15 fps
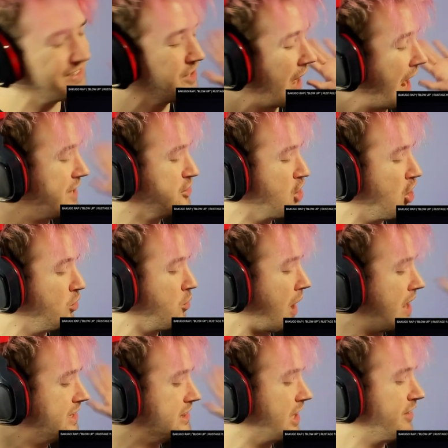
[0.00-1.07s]
I know.
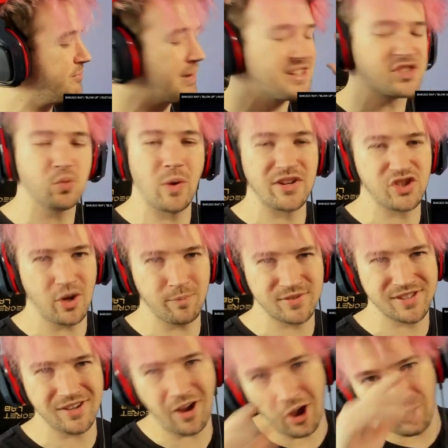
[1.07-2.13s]
I love my switch
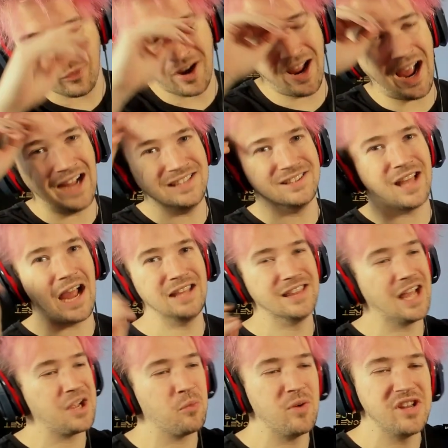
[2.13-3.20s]
ups. All right. I
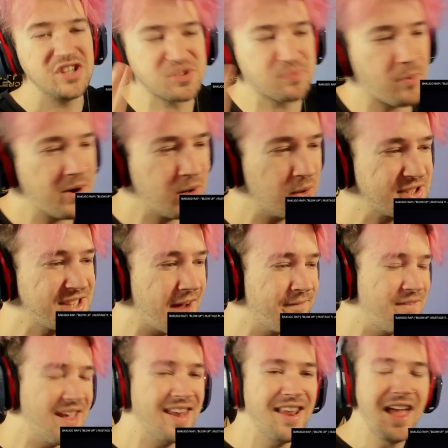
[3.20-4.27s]
like when you sprinkle stuff
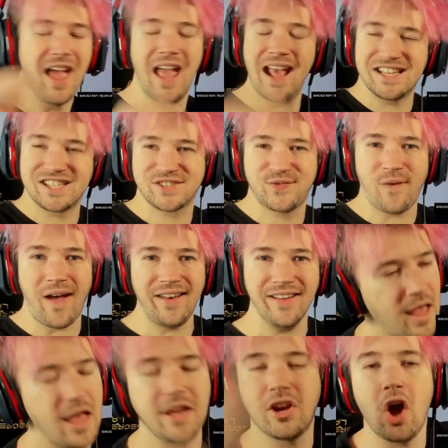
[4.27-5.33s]
in. It's fun.
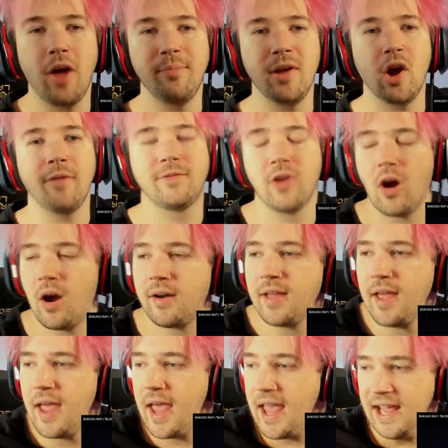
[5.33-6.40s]
It caught me off guard,
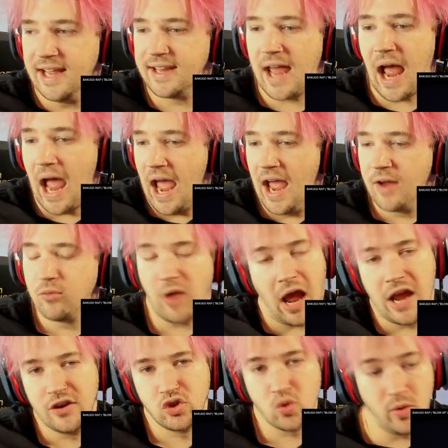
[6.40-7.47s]
and I
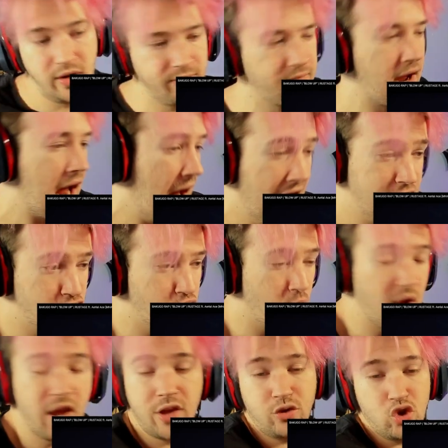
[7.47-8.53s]
enjoy it. I enjoy
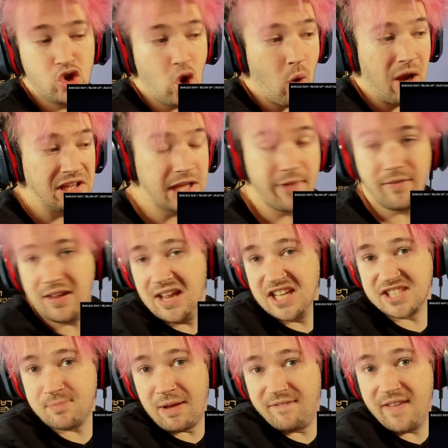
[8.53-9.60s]
it. You know I love it.
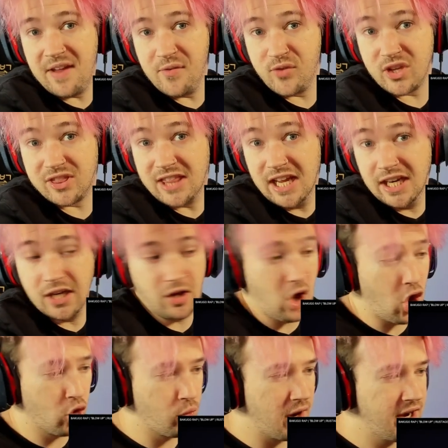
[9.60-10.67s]
It's my favorite thing.
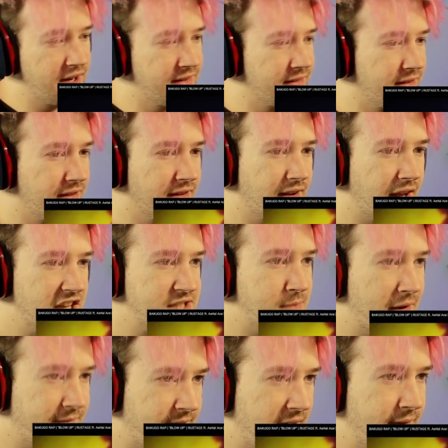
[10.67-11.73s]
All right. It's my
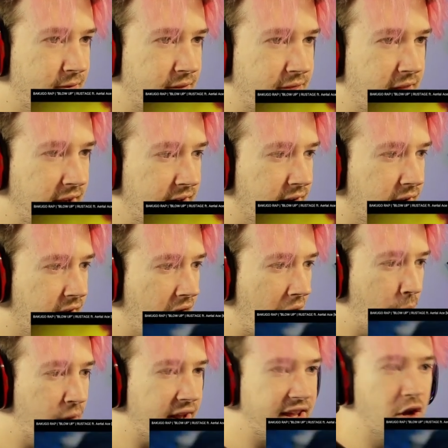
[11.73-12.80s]
favorite thing. I
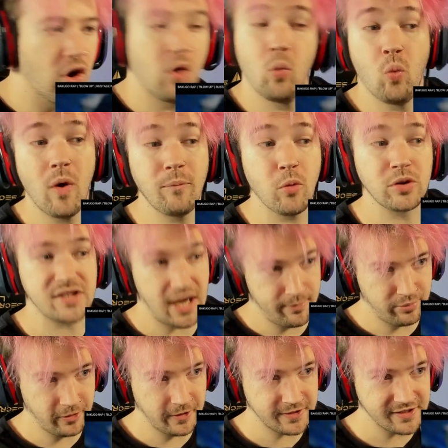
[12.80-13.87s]
want to hear it one more time,
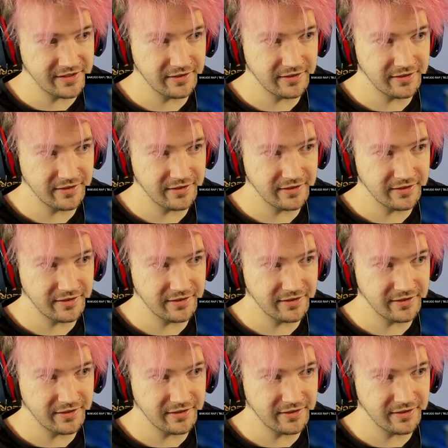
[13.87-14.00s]
please.